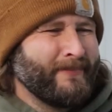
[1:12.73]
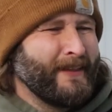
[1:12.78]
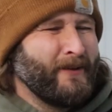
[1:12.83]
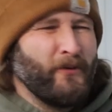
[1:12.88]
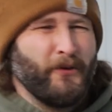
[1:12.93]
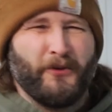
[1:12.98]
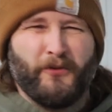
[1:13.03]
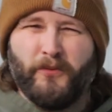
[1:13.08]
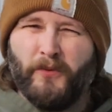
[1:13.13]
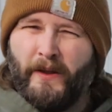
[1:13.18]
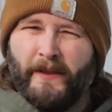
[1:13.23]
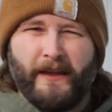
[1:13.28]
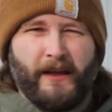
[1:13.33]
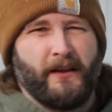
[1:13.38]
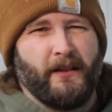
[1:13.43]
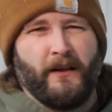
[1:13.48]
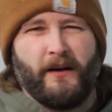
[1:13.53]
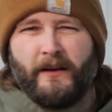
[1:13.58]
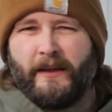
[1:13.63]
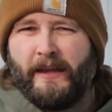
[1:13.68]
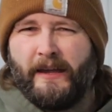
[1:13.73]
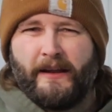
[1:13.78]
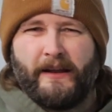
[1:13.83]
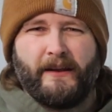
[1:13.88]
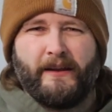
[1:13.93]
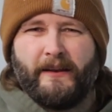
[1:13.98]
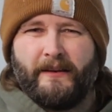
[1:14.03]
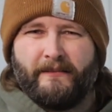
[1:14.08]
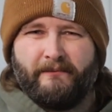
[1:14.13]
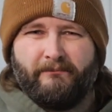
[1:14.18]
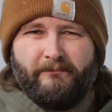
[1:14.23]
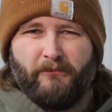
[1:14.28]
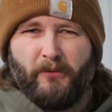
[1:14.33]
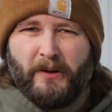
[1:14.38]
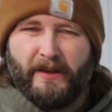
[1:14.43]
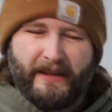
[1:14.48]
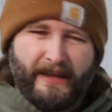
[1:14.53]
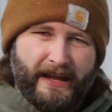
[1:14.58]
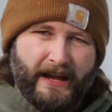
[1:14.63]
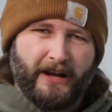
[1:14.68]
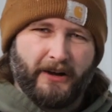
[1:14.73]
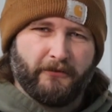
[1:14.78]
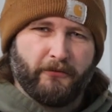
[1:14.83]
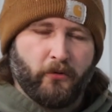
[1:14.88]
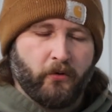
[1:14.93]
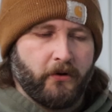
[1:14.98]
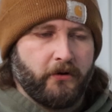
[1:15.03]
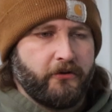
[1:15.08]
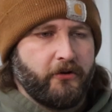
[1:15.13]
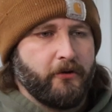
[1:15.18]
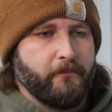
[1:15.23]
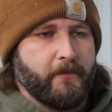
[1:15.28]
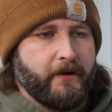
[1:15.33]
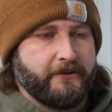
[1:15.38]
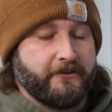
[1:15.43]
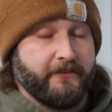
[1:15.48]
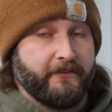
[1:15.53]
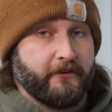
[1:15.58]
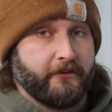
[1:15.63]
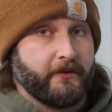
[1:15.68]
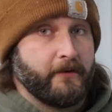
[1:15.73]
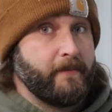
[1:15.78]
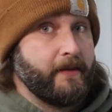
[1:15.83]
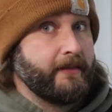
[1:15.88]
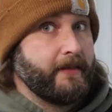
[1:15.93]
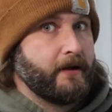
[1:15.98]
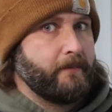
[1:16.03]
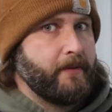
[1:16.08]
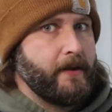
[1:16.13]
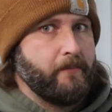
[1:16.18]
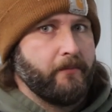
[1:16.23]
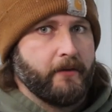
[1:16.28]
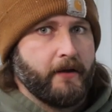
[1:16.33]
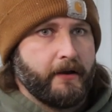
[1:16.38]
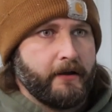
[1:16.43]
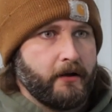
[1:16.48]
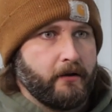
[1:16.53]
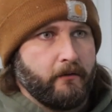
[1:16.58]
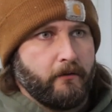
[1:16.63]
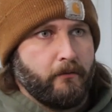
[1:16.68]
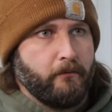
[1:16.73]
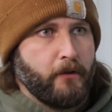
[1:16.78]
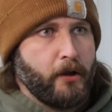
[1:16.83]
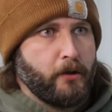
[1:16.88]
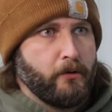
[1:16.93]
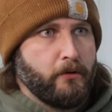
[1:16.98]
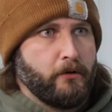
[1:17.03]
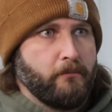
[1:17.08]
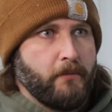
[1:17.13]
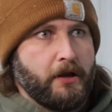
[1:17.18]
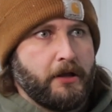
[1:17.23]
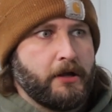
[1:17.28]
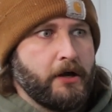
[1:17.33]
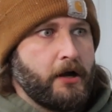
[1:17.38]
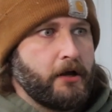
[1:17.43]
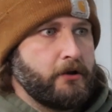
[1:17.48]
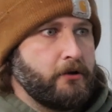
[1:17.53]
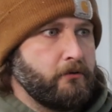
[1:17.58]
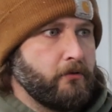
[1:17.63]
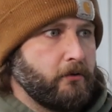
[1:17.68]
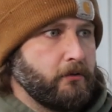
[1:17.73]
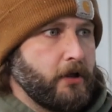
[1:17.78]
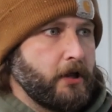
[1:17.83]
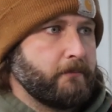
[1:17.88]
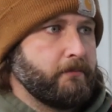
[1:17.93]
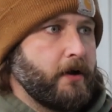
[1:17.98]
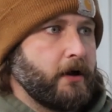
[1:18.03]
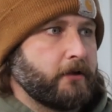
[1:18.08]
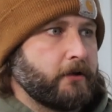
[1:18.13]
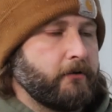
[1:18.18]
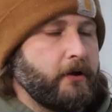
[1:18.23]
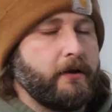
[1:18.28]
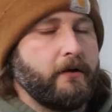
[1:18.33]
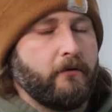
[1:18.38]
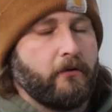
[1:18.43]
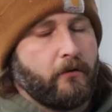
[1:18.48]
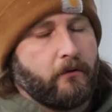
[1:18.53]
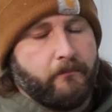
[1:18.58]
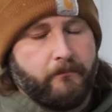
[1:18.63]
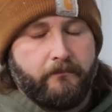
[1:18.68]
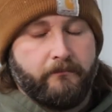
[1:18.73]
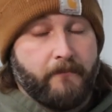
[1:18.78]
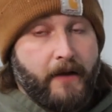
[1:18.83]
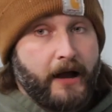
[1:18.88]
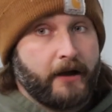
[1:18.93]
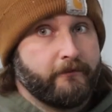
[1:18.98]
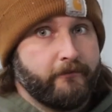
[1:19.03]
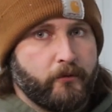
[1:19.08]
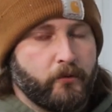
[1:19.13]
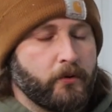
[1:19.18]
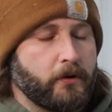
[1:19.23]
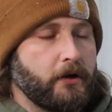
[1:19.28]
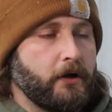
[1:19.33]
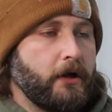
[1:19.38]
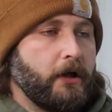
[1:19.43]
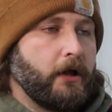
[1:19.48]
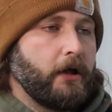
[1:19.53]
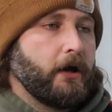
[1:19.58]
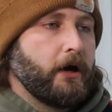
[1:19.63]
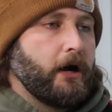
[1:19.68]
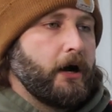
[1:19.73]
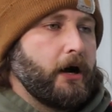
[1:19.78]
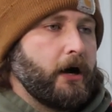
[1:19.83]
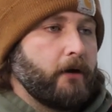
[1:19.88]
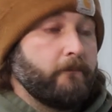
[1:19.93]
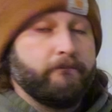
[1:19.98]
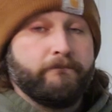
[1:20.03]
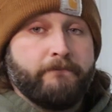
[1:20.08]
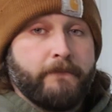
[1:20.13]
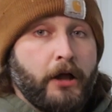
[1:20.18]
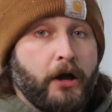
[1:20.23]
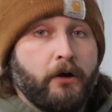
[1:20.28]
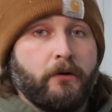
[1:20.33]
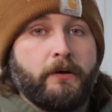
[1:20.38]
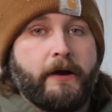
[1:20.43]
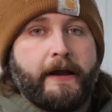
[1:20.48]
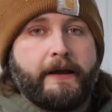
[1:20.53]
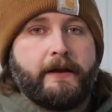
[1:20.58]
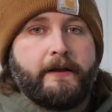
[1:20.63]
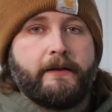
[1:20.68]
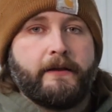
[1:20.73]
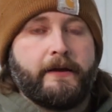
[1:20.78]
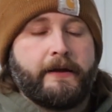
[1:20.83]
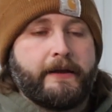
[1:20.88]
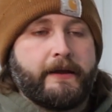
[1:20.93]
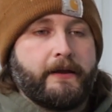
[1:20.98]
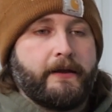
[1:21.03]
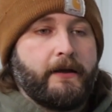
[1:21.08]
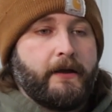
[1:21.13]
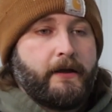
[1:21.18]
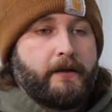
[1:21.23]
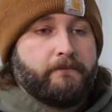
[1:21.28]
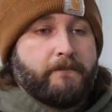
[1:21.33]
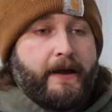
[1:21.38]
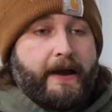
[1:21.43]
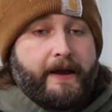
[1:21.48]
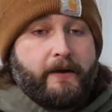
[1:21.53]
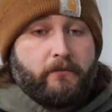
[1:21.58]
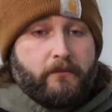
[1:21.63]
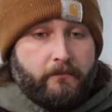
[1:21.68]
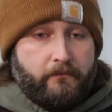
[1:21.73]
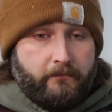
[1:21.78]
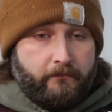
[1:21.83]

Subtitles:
was really clunky, and I didn't really care for it too much. And there's going to be a lot of people on here that are like, oh my God, you don't like Mach 3 or Mach 4. No, I didn't like it. My